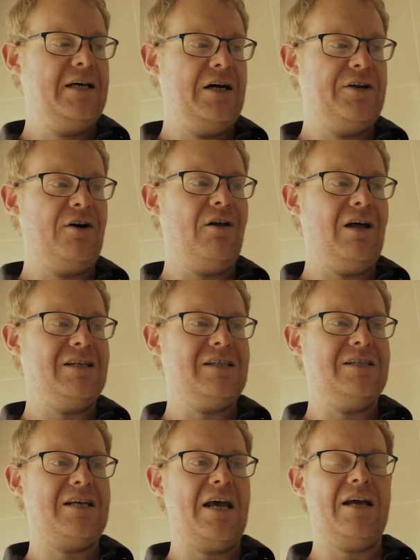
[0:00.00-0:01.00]
And your lass
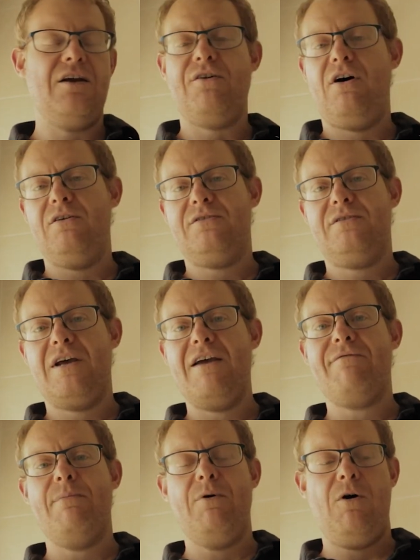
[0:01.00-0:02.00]
is getting cross
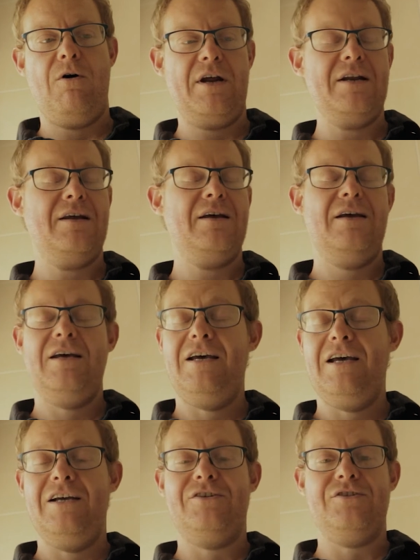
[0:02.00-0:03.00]
every morning,
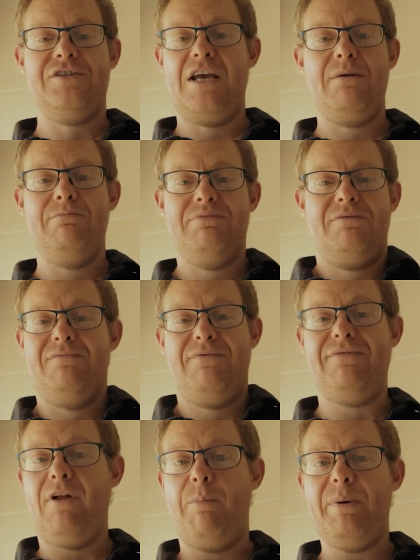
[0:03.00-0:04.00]
it just keeps
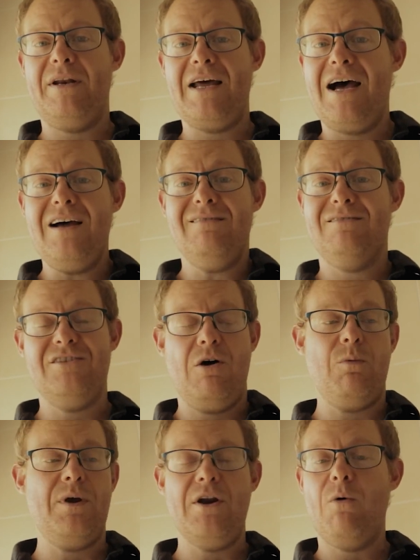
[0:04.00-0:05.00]
flopping down. No
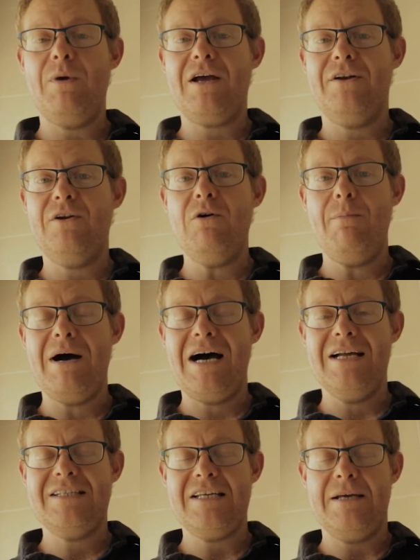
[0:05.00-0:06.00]
what you can do
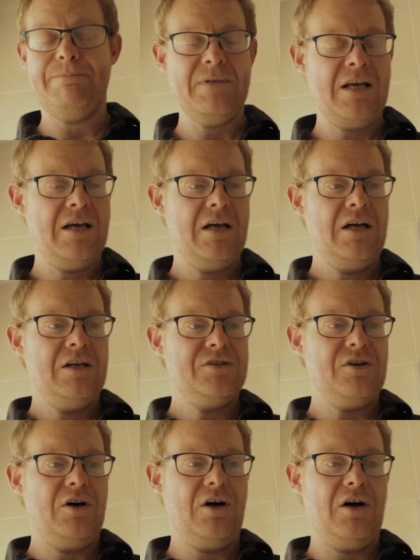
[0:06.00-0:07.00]
about it.
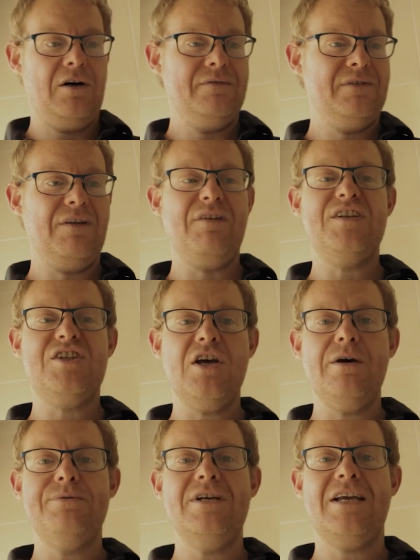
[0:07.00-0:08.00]
So, they
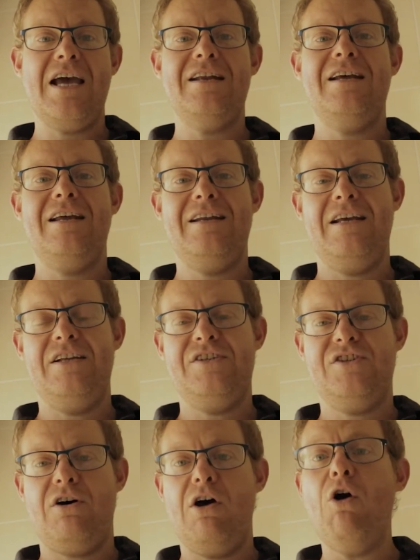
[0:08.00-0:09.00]
disturbed you again, it needs
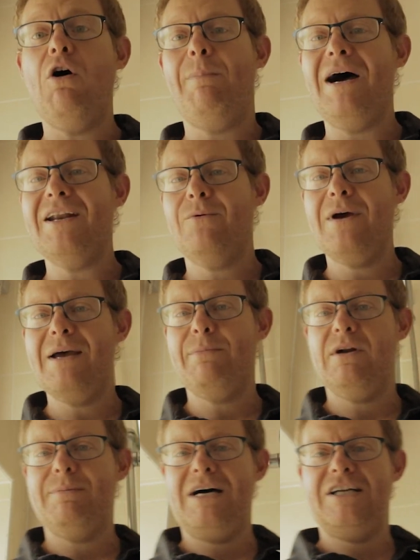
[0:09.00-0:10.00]
sort. Oh, by the way, I'm
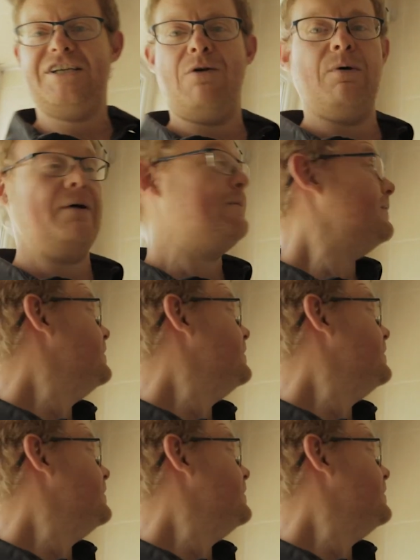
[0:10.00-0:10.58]
on about shower.